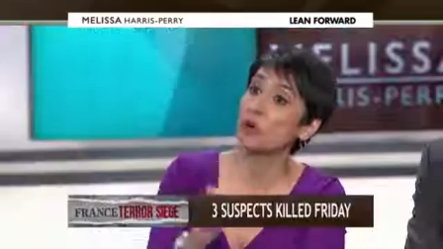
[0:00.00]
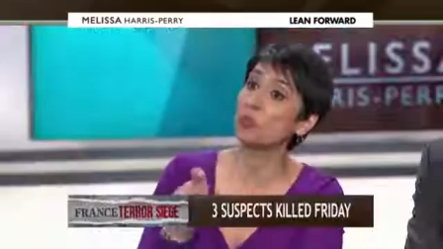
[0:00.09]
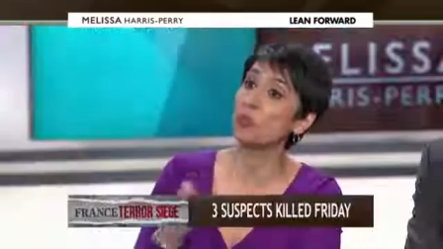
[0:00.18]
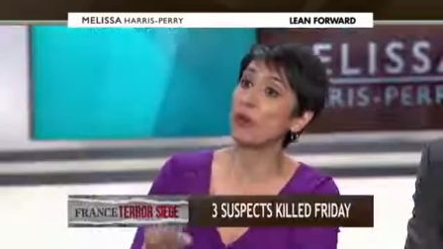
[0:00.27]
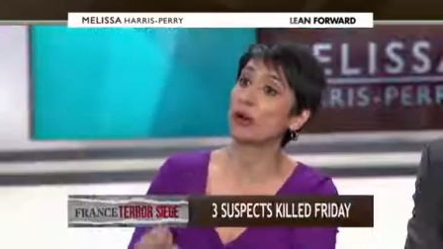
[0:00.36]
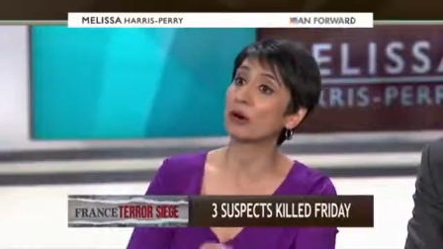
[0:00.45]
yeah.
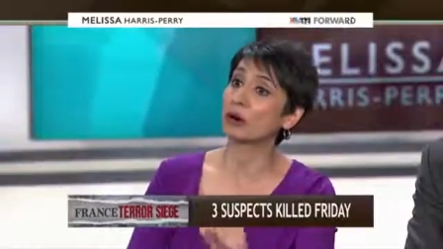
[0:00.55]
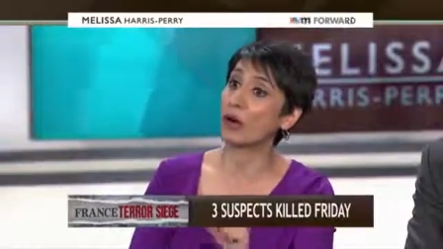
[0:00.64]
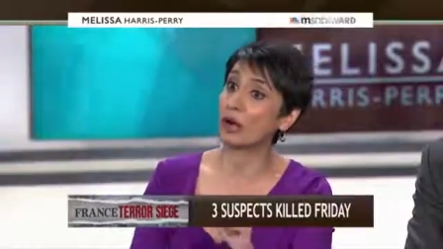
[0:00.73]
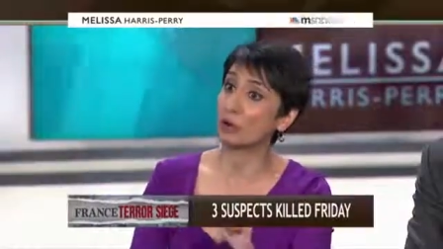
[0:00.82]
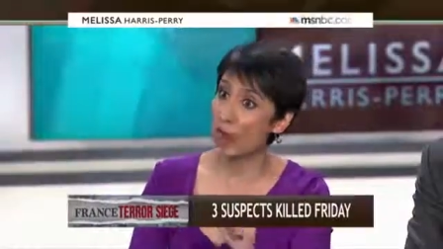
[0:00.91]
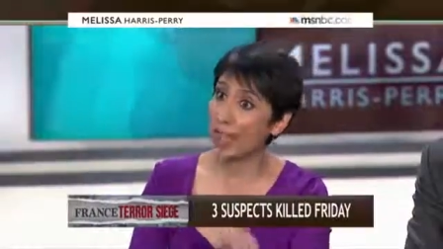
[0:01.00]
where
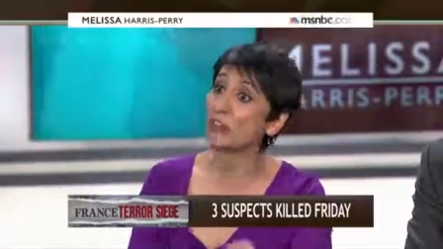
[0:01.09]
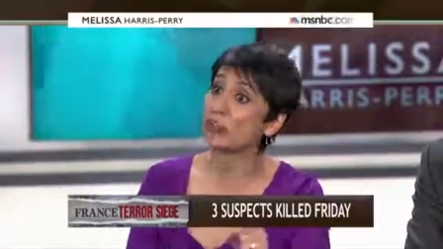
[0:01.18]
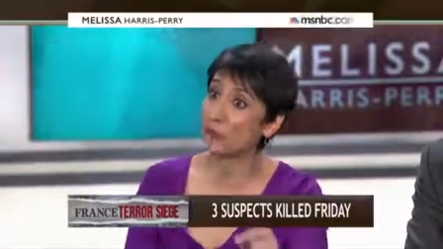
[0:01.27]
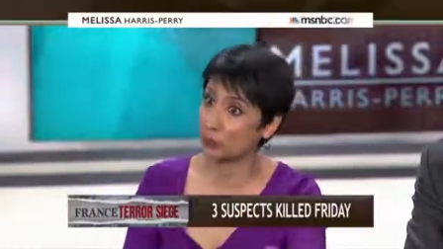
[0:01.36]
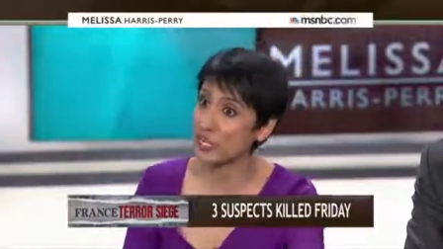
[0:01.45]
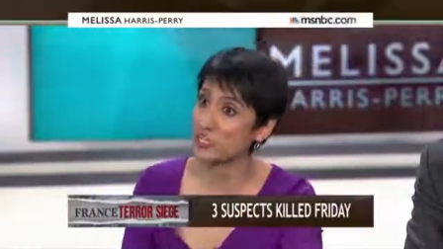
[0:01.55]
mm.
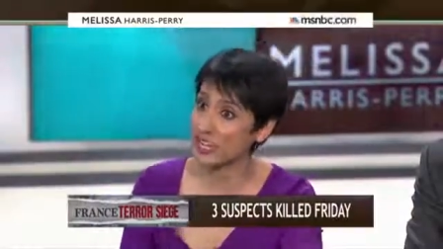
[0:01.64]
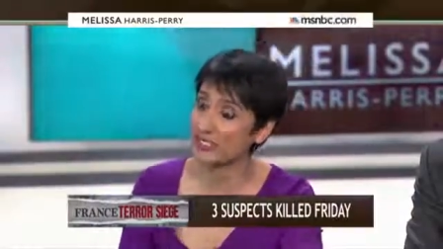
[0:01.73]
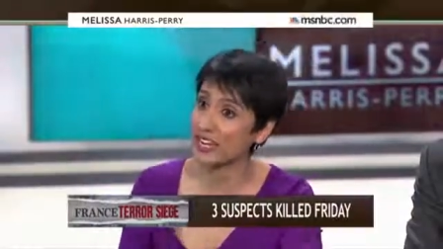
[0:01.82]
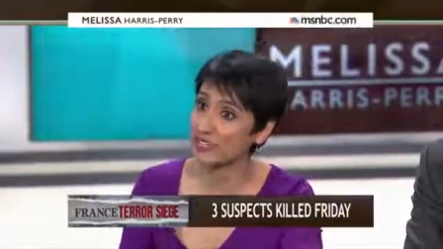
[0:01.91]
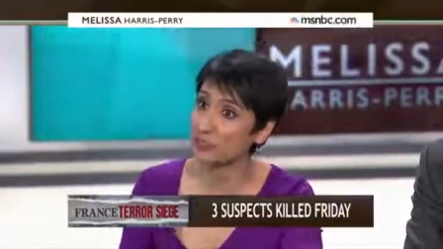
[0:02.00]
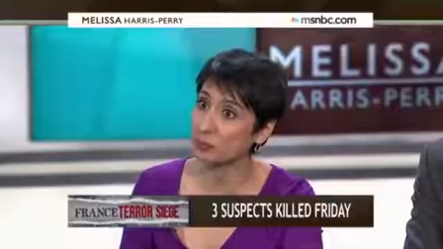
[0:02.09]
radical preaching
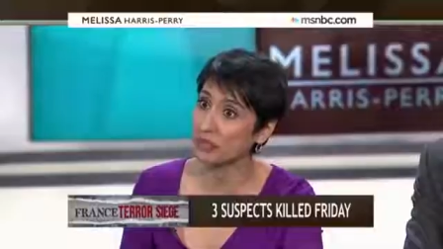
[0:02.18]
takes